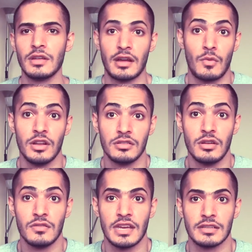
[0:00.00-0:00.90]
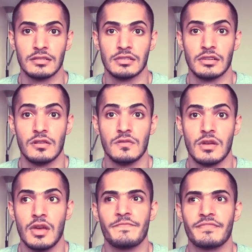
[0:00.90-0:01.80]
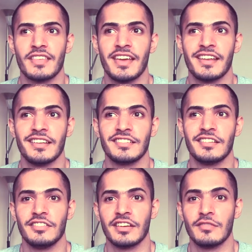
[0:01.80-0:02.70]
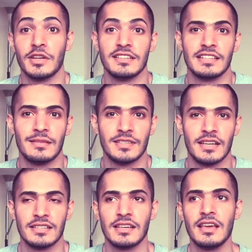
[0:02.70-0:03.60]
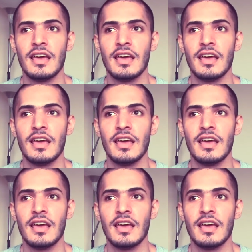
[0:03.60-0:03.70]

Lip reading: Like, I wanted to know the answers, you know? And I started looking at what Islam says.